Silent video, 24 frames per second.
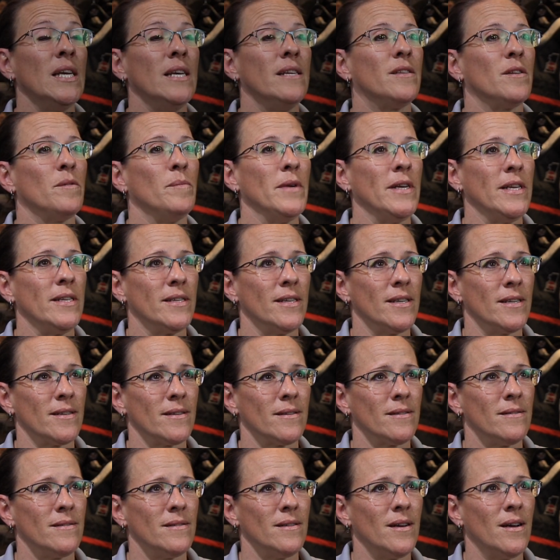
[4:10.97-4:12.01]
It's amazing.
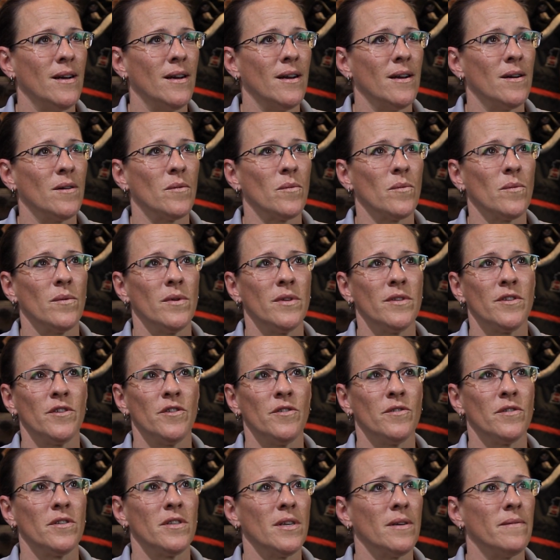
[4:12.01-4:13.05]
Once
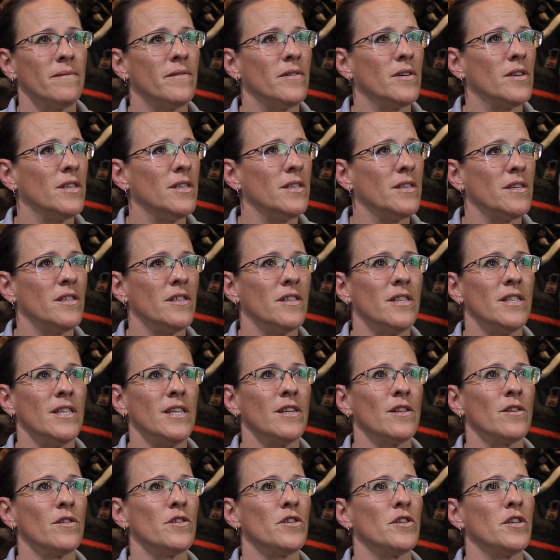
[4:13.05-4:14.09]
you step foot into the
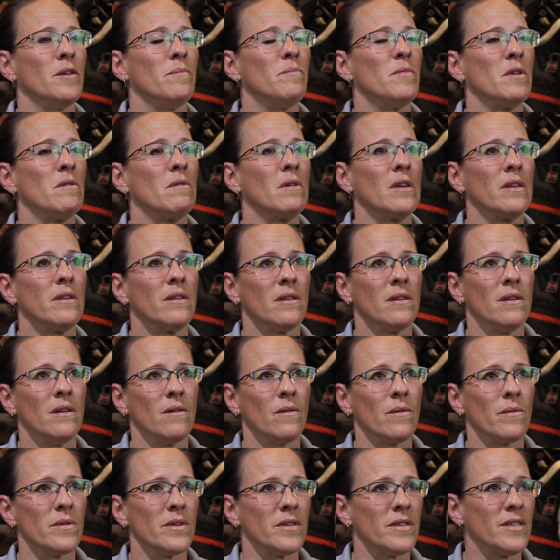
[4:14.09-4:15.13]
dealership, you get to
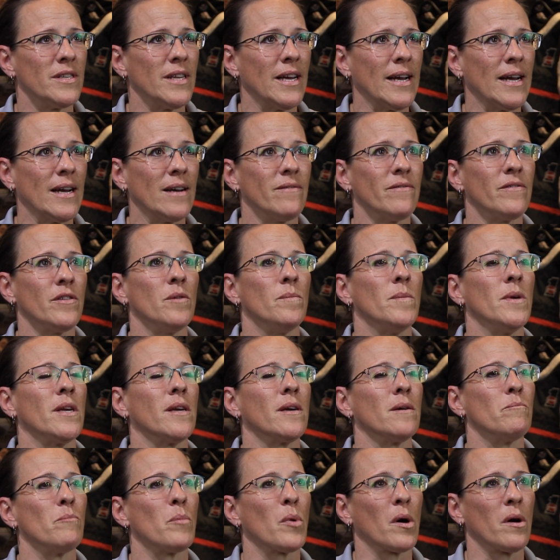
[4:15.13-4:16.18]
know the staff, you
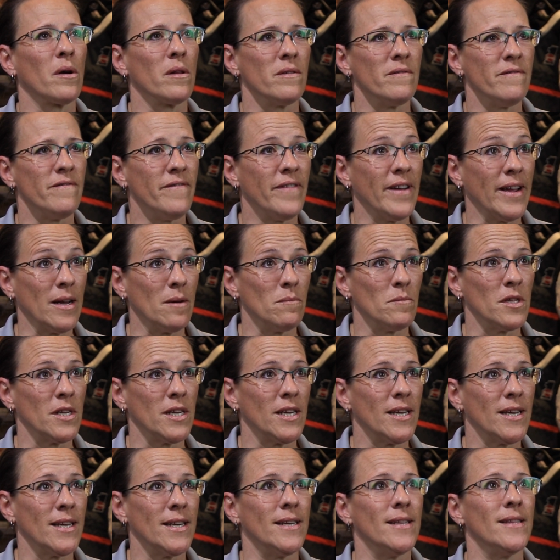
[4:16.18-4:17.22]
become part of the
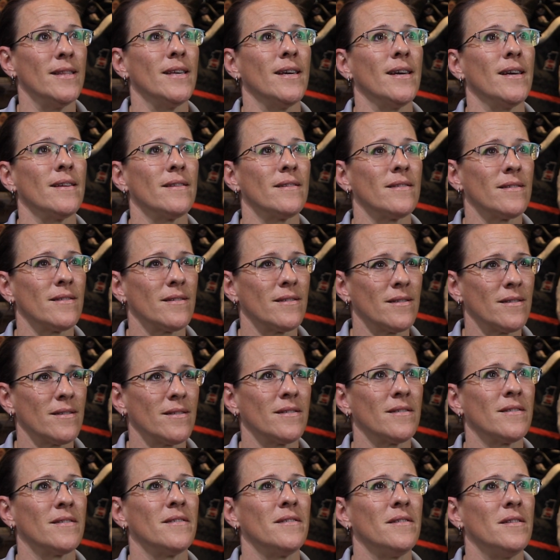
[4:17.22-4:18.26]
family, and
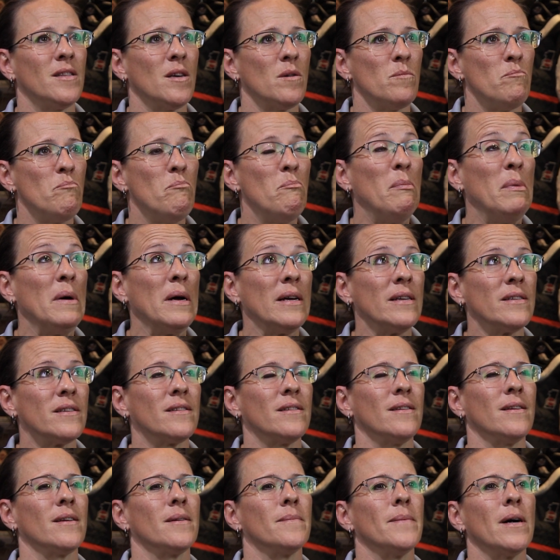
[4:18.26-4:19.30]
that's the
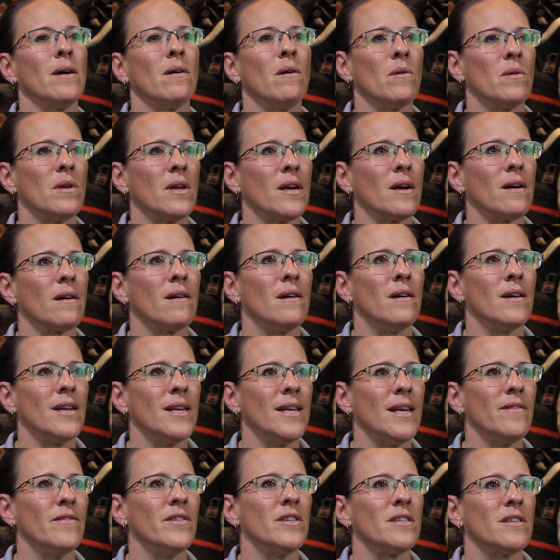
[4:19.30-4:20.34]
best thing about owning a
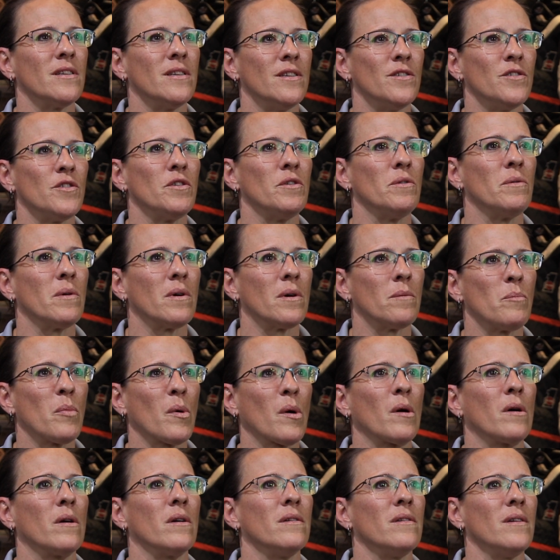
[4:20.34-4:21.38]
Harley-Davidson is you are
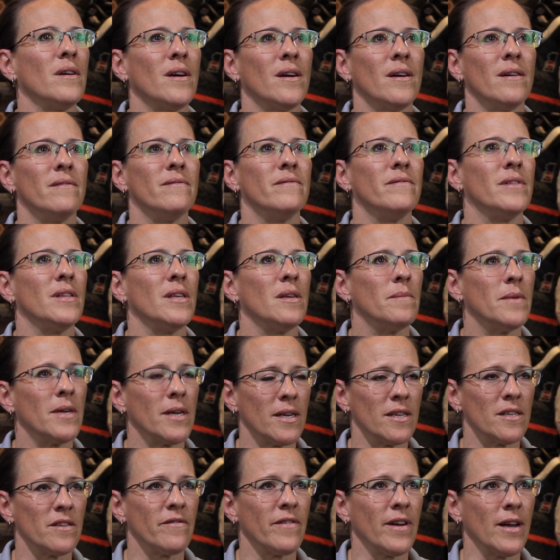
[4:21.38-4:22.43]
part of the
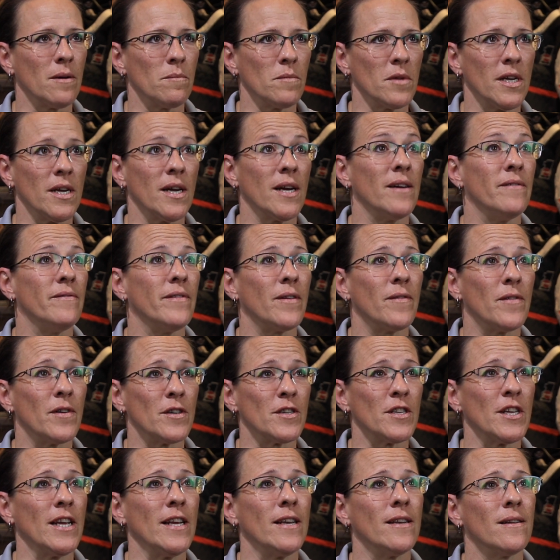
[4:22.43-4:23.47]
biggest family I've ever
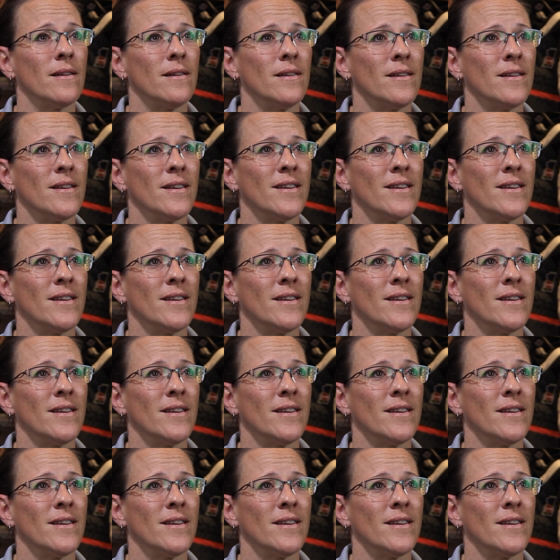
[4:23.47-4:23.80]
seen.